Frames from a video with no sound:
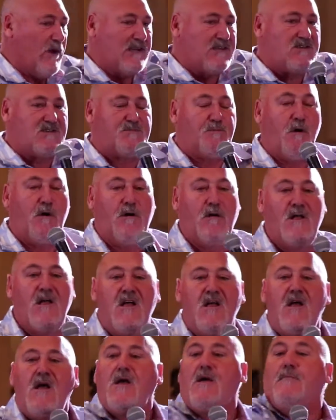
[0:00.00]
way too small.
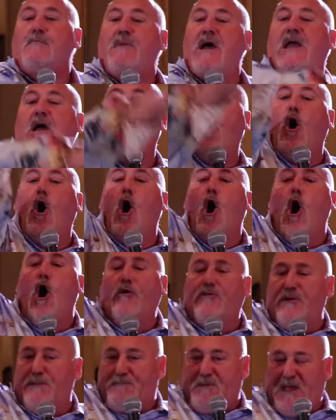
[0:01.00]
May
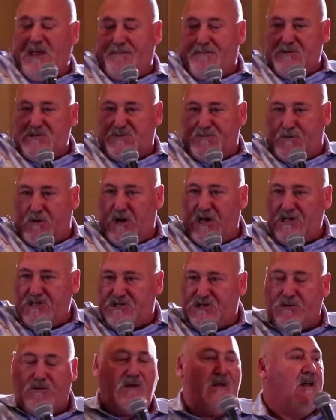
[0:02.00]
all the peoples
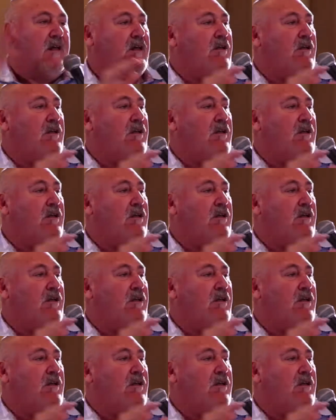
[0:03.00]
praise you.